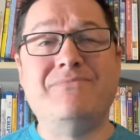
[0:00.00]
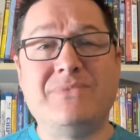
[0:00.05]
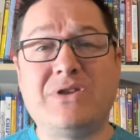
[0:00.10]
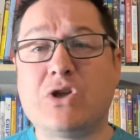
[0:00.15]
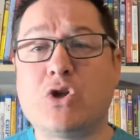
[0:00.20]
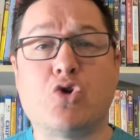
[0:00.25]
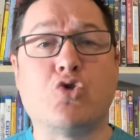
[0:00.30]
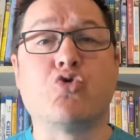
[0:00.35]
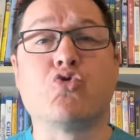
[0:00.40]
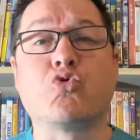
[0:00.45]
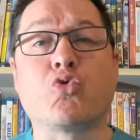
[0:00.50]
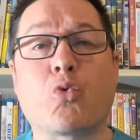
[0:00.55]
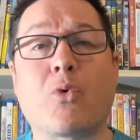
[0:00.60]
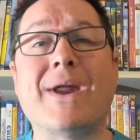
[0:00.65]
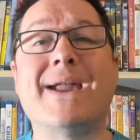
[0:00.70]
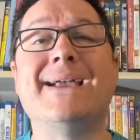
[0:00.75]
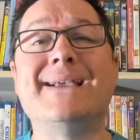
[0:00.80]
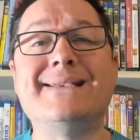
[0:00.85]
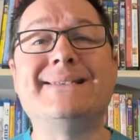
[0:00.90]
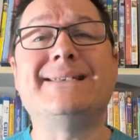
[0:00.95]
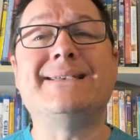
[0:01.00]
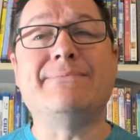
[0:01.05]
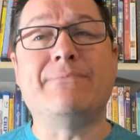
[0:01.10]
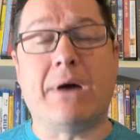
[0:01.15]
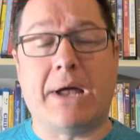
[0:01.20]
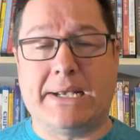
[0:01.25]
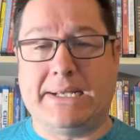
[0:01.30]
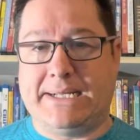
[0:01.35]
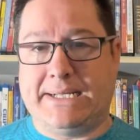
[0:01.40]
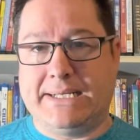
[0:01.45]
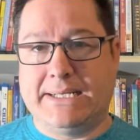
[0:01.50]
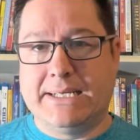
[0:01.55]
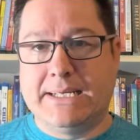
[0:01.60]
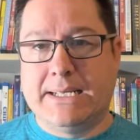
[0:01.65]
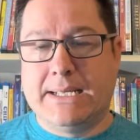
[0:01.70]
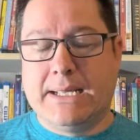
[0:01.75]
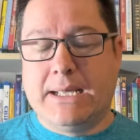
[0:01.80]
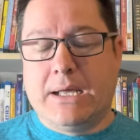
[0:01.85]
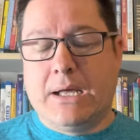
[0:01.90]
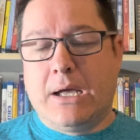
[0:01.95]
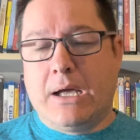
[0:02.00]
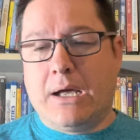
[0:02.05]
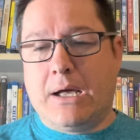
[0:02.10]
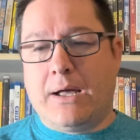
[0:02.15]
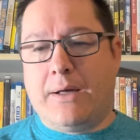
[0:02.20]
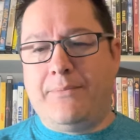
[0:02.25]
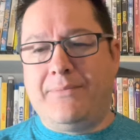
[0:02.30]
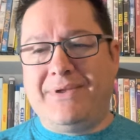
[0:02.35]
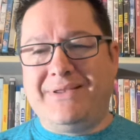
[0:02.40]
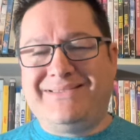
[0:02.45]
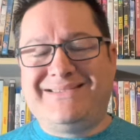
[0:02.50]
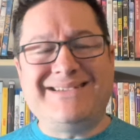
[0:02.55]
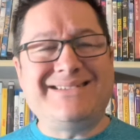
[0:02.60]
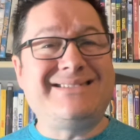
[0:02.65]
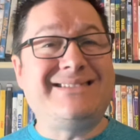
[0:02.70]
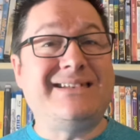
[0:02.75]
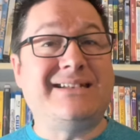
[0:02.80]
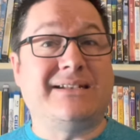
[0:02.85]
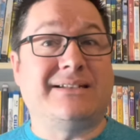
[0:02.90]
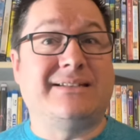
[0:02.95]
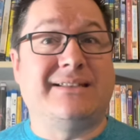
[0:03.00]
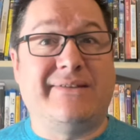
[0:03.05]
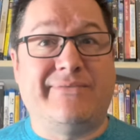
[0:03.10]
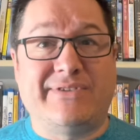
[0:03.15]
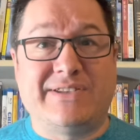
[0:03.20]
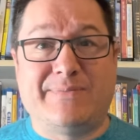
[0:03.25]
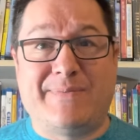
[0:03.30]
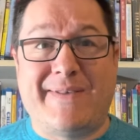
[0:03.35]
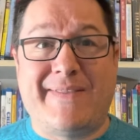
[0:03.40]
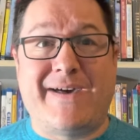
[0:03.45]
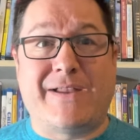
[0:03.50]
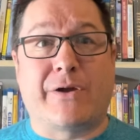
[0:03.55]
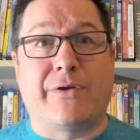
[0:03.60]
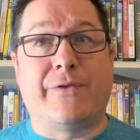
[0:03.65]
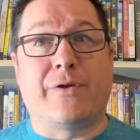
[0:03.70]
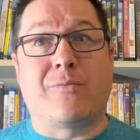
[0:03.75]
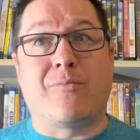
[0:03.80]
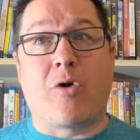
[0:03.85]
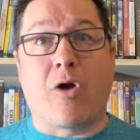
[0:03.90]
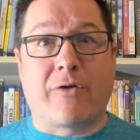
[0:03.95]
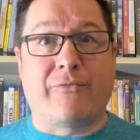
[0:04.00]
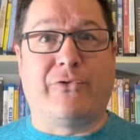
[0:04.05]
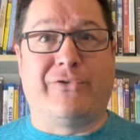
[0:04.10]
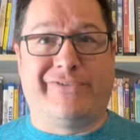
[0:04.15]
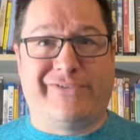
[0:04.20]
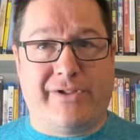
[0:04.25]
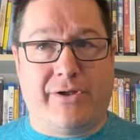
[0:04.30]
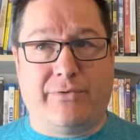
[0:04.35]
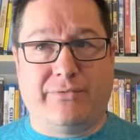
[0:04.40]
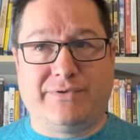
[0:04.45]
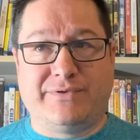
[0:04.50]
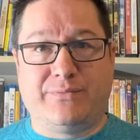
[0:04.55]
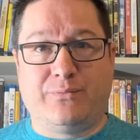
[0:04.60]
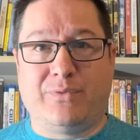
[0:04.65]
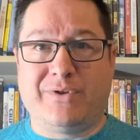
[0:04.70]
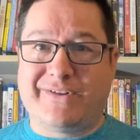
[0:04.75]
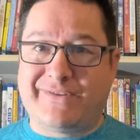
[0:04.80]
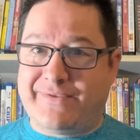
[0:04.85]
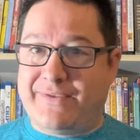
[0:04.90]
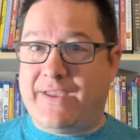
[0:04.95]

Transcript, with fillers: crazy money. Um, Disney doesn't even spend that on their Marvel shows, which,